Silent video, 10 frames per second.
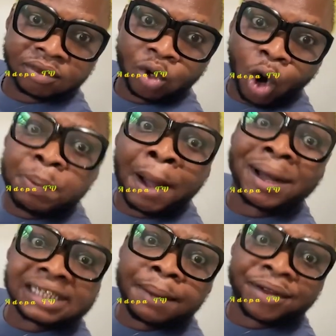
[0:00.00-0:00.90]
Or the
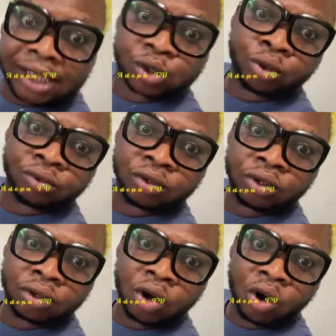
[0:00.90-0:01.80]
papa said, Kettle.
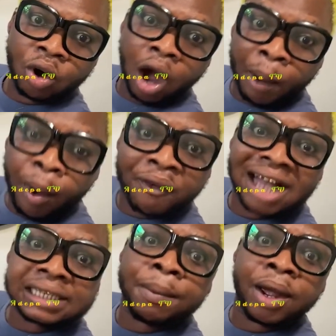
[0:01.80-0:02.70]
Or both
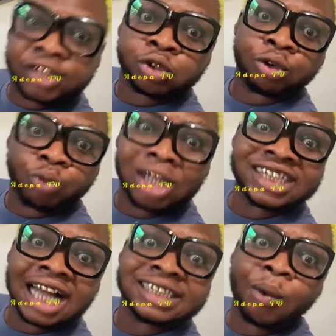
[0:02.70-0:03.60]
of them, Kettle. One
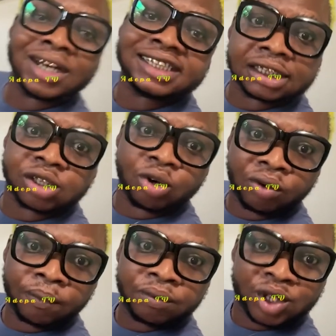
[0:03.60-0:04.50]
change and one eternal.
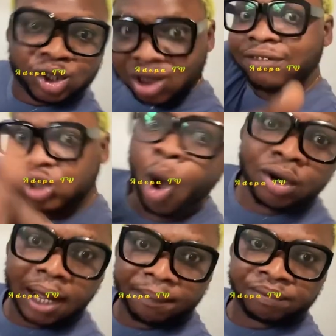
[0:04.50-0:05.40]
You should have
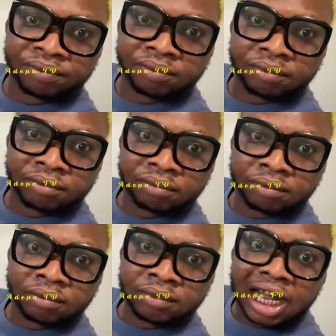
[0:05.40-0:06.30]
told them.
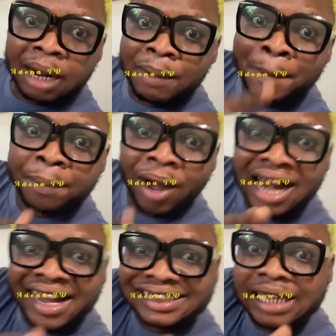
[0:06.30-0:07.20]
Nana Ama McBrown,
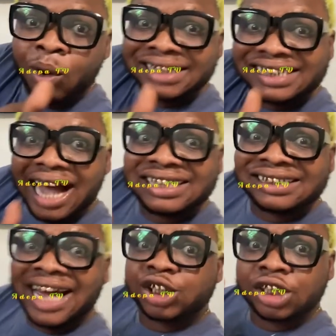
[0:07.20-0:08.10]
I can say all this cast
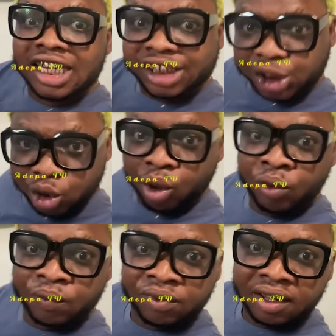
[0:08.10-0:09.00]
such issue,
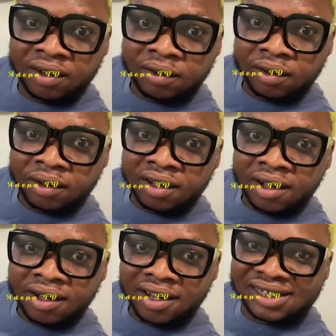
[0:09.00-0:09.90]
no?
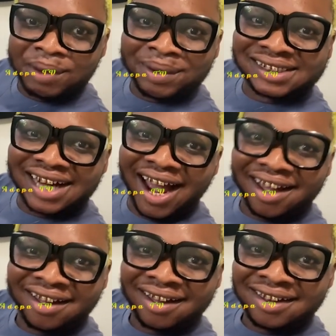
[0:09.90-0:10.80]
It's be with
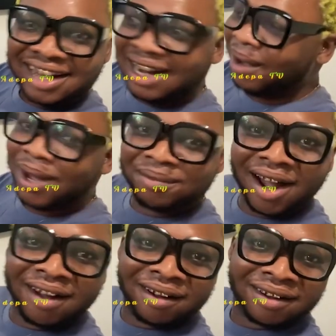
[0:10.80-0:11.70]
today. Nana Ama
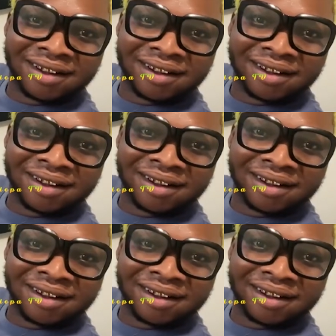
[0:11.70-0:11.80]
McBrown.